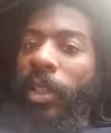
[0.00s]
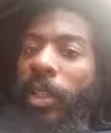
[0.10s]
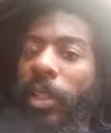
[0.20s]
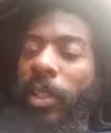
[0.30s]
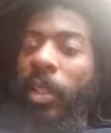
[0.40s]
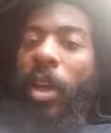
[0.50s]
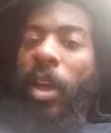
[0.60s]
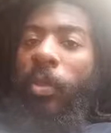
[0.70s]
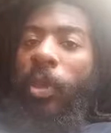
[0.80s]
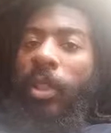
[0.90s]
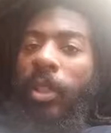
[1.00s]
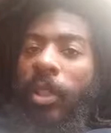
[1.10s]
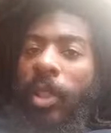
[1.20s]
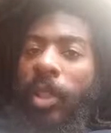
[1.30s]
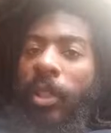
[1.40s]
is common
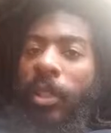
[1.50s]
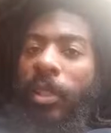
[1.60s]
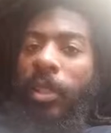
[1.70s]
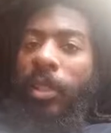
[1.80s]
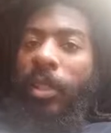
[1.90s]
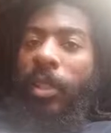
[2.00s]
sense.